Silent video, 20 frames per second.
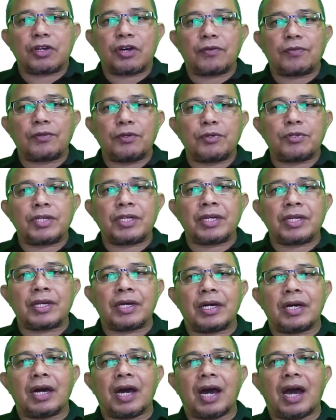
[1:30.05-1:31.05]
of using
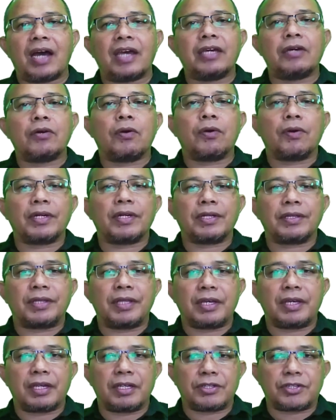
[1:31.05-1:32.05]
higher order
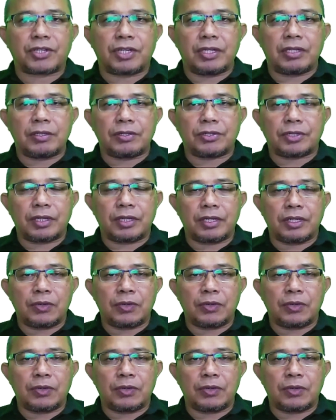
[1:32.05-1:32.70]
thinking skills